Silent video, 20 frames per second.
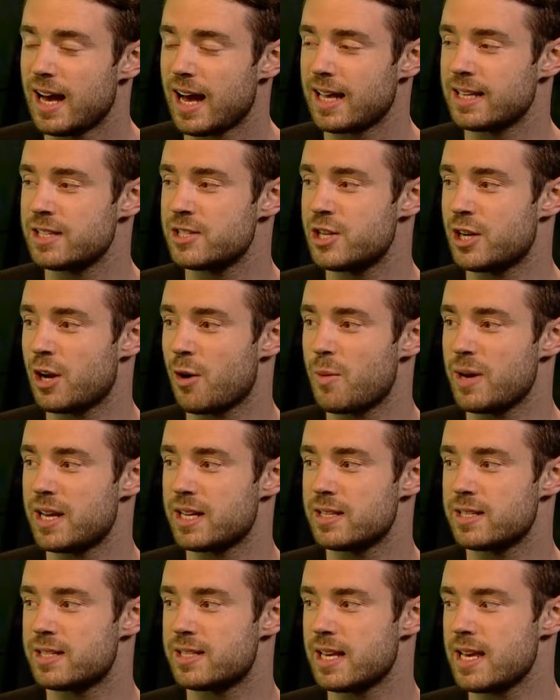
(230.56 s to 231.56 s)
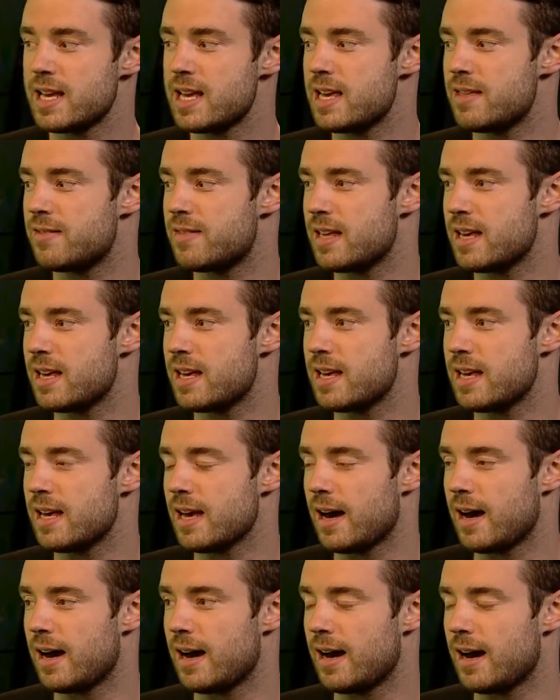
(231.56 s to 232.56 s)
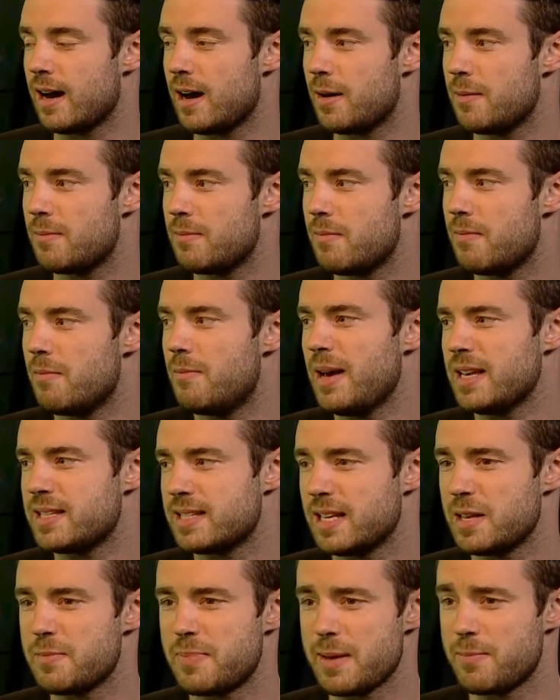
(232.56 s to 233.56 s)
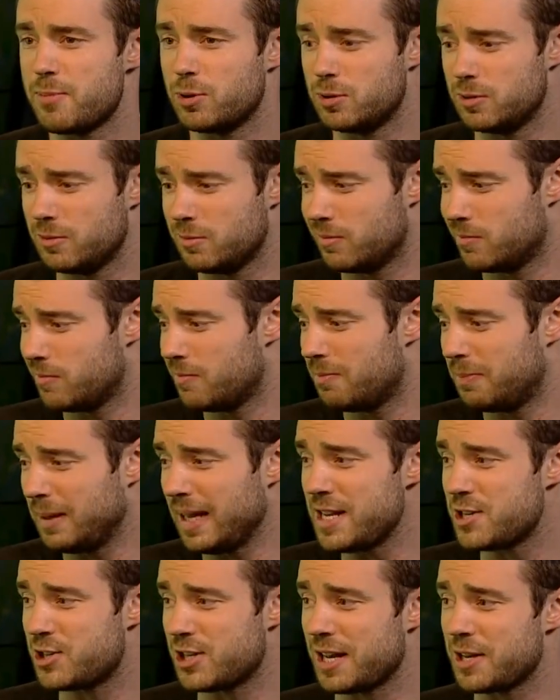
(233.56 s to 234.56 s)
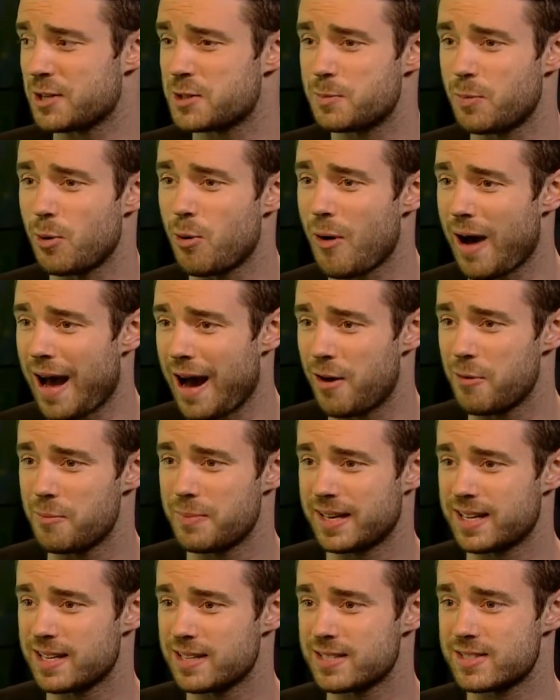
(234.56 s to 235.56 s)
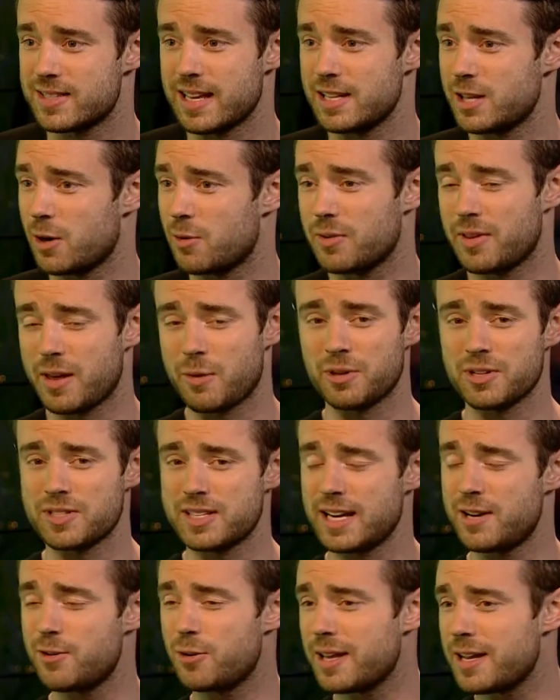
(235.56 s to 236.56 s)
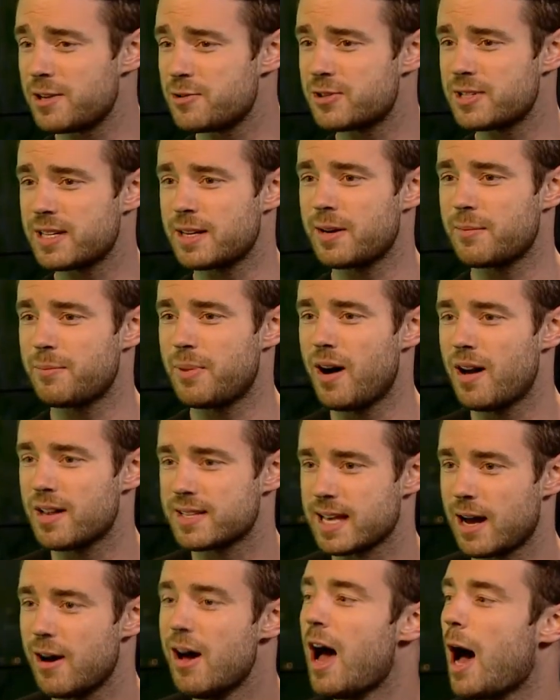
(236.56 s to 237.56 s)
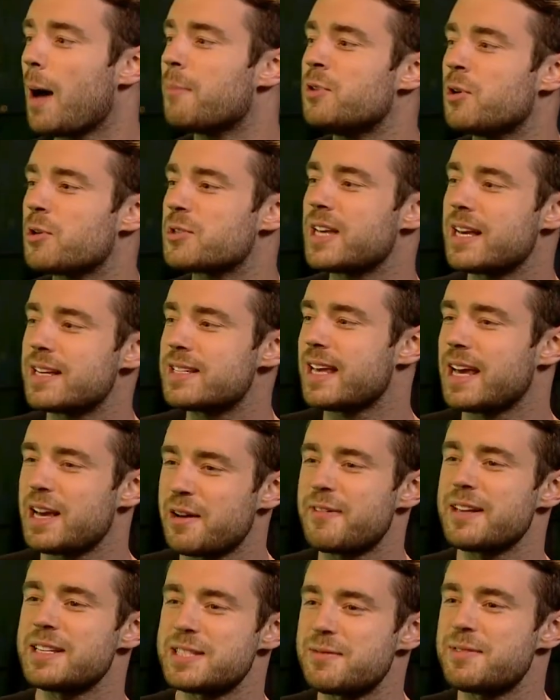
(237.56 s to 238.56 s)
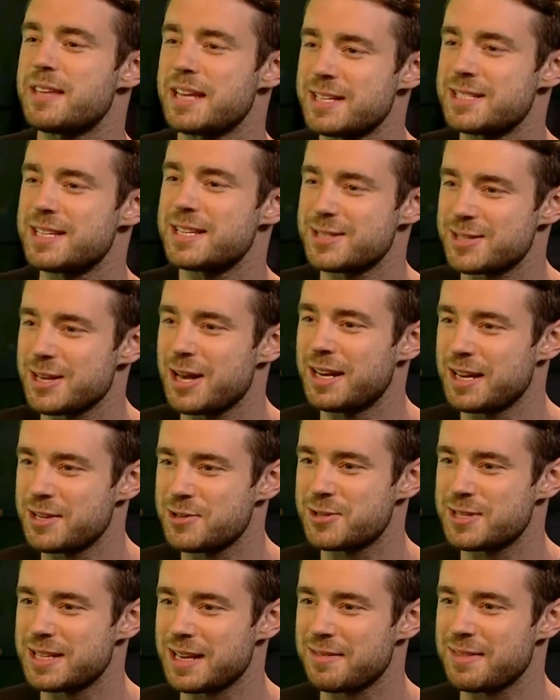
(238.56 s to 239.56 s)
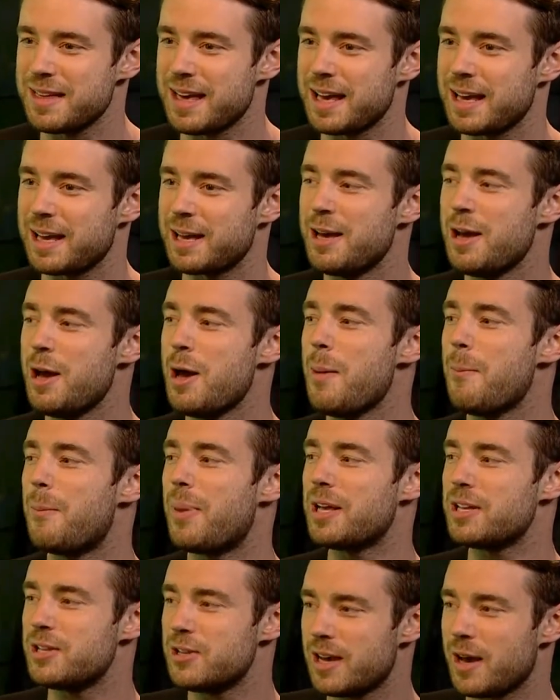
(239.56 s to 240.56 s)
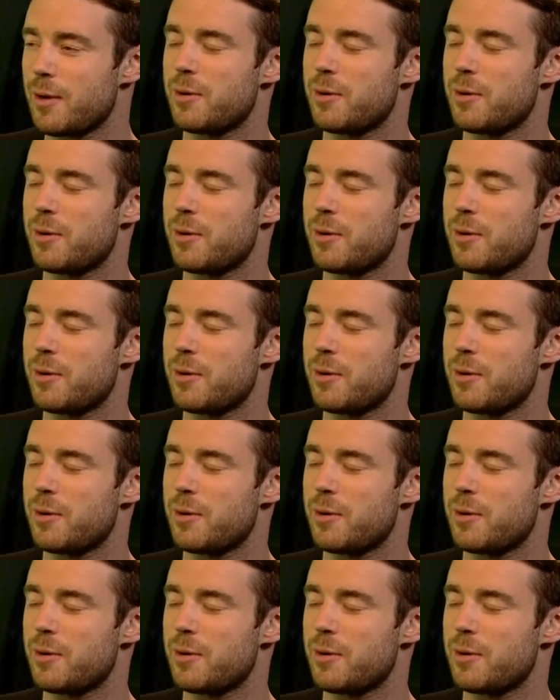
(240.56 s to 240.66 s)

And we can see the basically people bleaching a sport out because they want to take all the interesting parts out. I'm not saying offensive things is an interesting thing, but you get